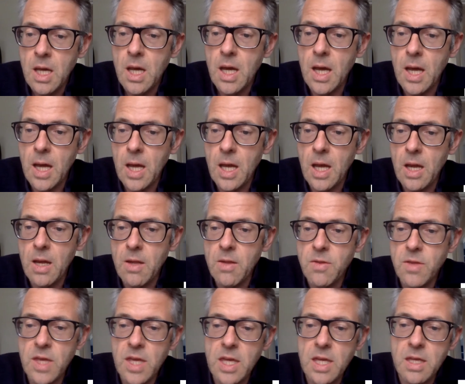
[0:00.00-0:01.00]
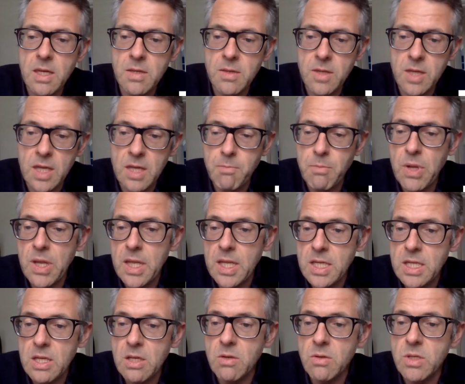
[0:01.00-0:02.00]
the
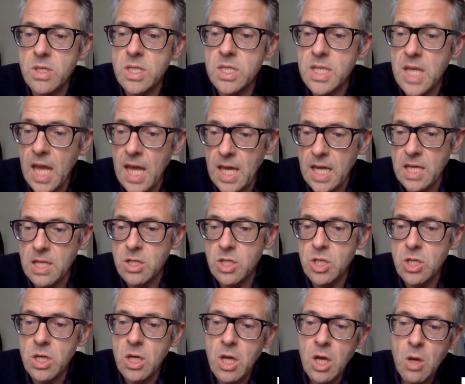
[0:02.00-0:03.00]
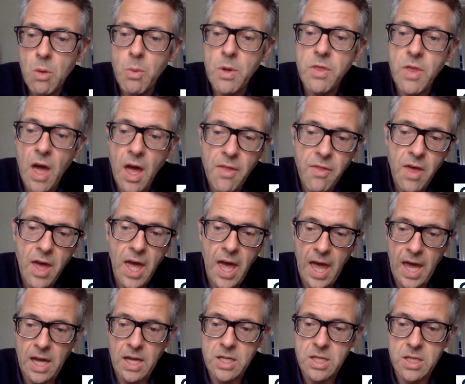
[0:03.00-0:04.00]
political stage with other
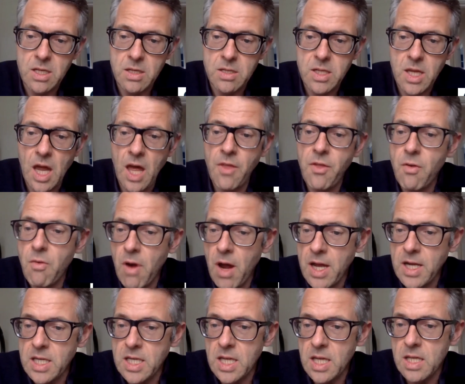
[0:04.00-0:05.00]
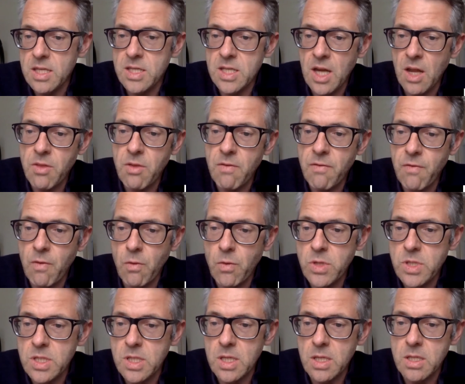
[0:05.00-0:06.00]
actors, other ideas, and other
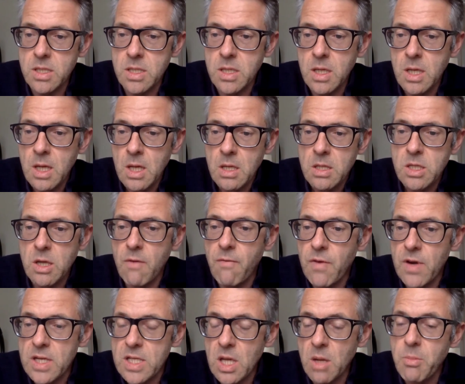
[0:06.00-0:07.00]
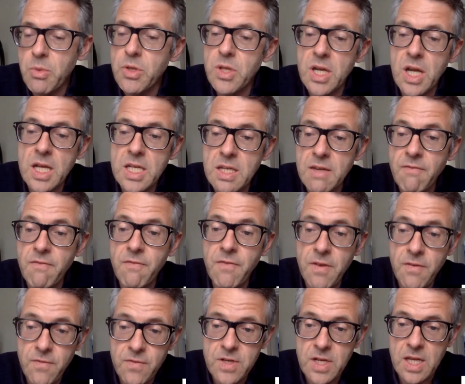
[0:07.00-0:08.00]
forces. So, for example, the
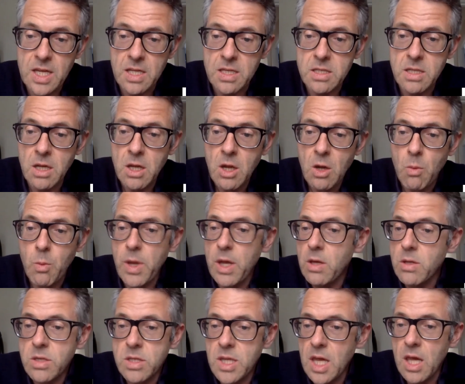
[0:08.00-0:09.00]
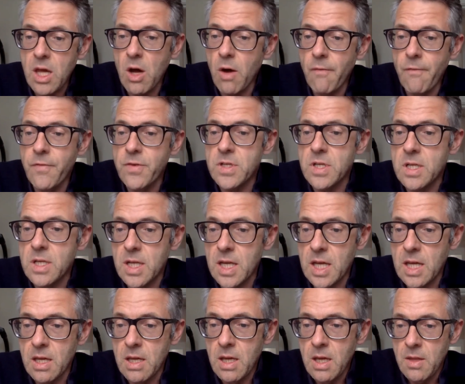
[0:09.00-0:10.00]
1950s, we could say
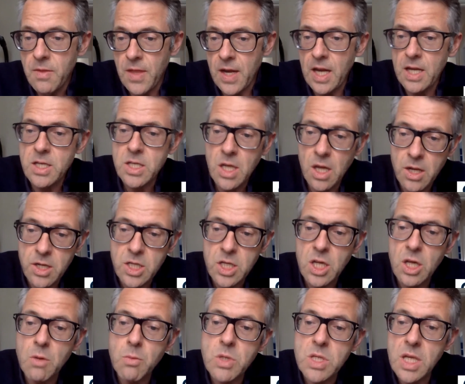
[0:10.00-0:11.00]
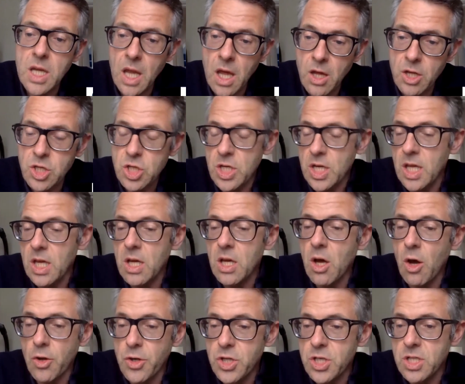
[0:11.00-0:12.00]
confidently that Antarctica was largely a
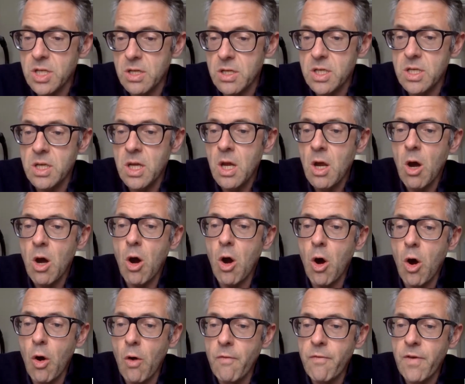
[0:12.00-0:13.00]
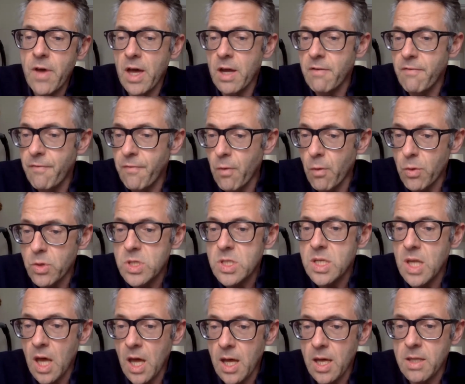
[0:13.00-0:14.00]
continent of and for
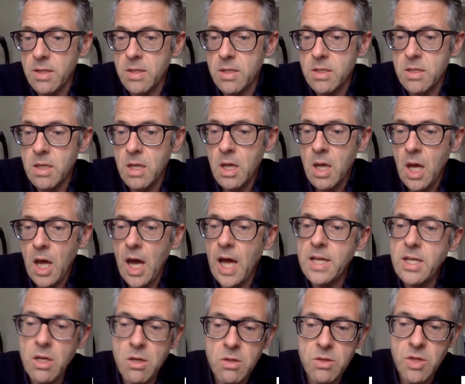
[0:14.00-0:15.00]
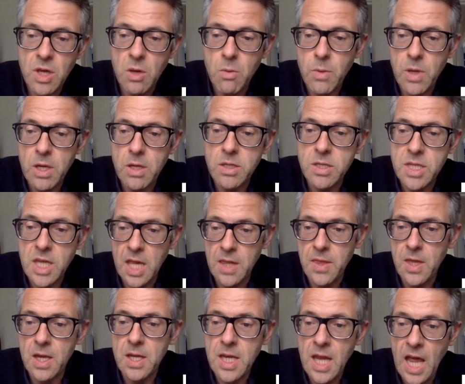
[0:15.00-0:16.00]
science. I don't think we could say
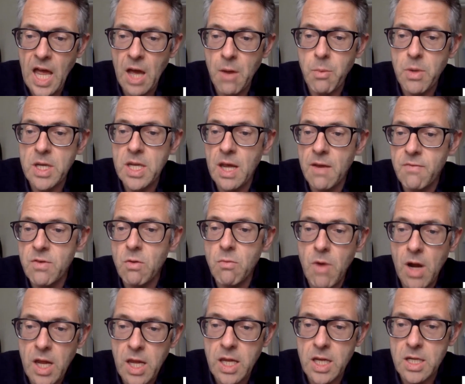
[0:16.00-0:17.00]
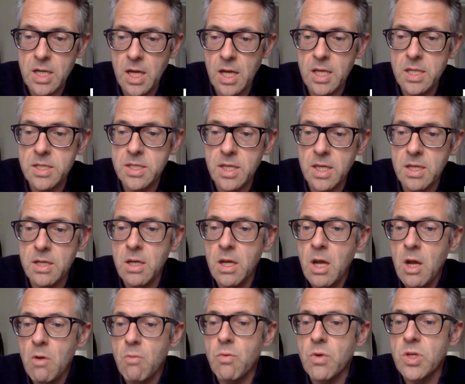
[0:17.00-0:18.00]
that now. We'd have to recognize that
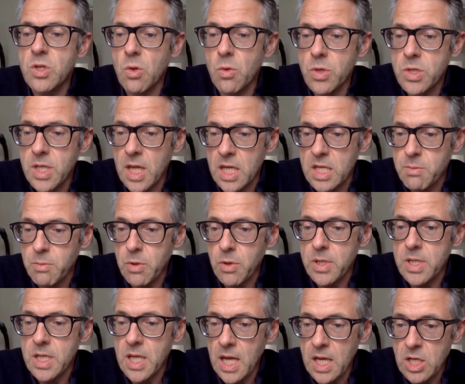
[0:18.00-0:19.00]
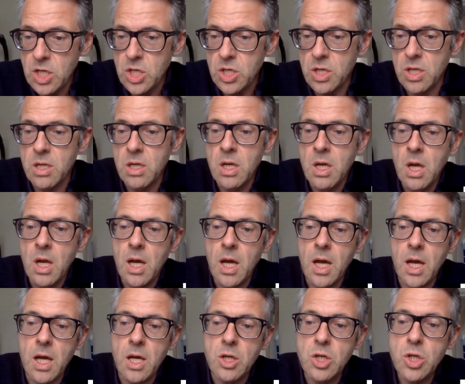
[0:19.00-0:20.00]
resource exploitation,
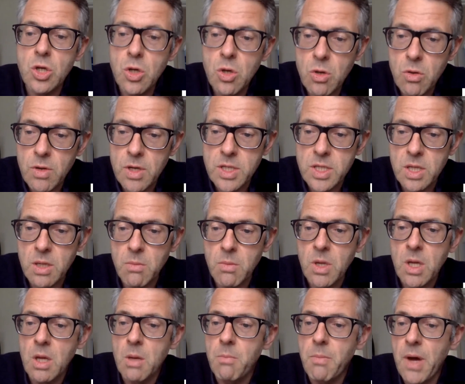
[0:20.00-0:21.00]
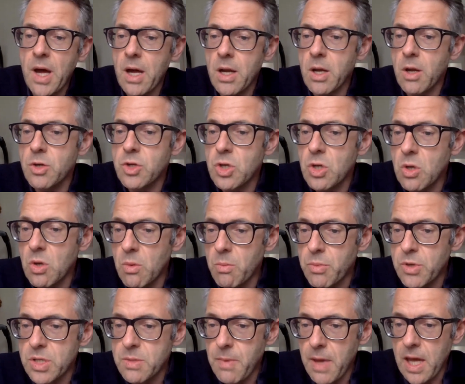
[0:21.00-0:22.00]
tourism, biological
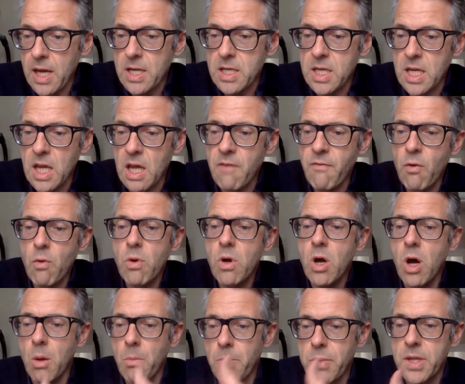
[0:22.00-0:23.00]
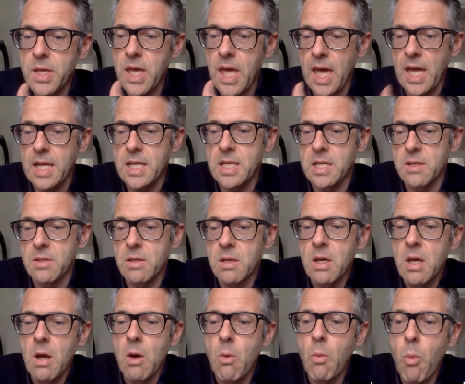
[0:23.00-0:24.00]
prospecting have all complicated
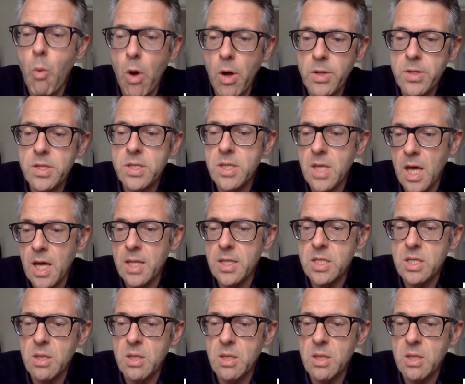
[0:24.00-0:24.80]
what science